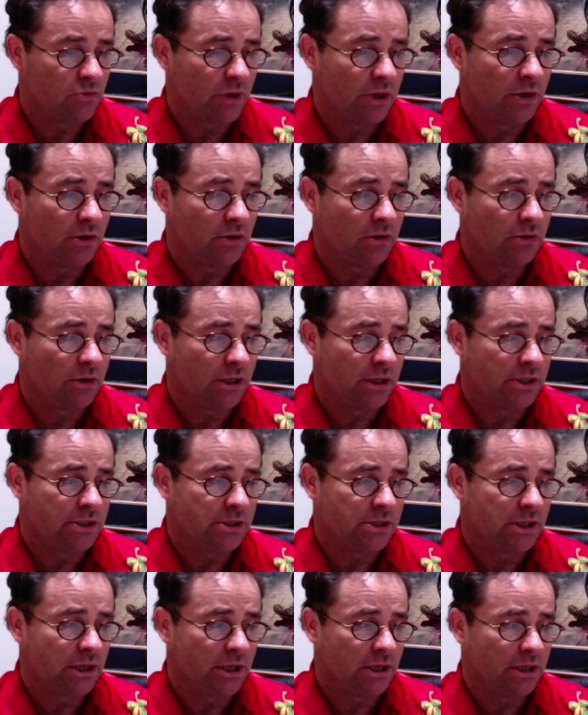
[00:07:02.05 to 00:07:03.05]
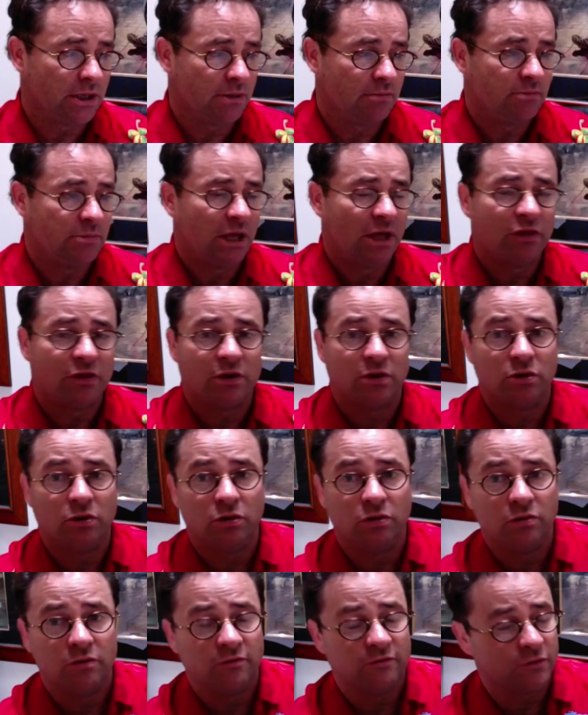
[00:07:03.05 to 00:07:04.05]
really good. It's nothing
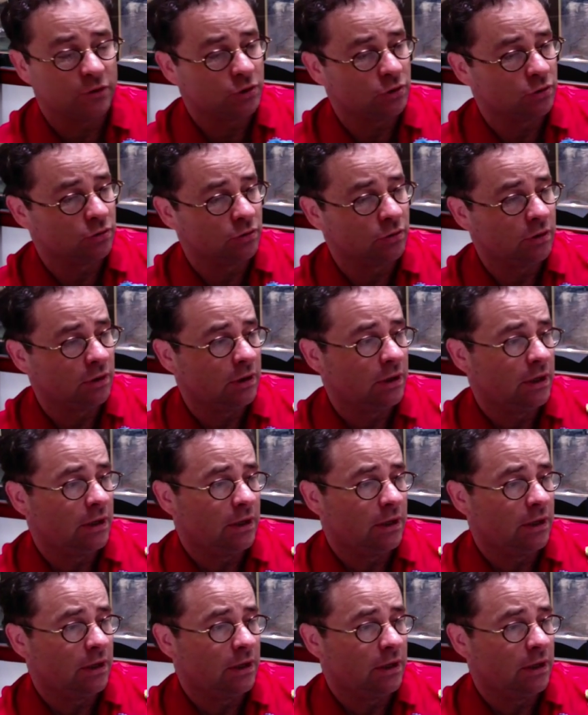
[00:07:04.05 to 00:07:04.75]
new for sure.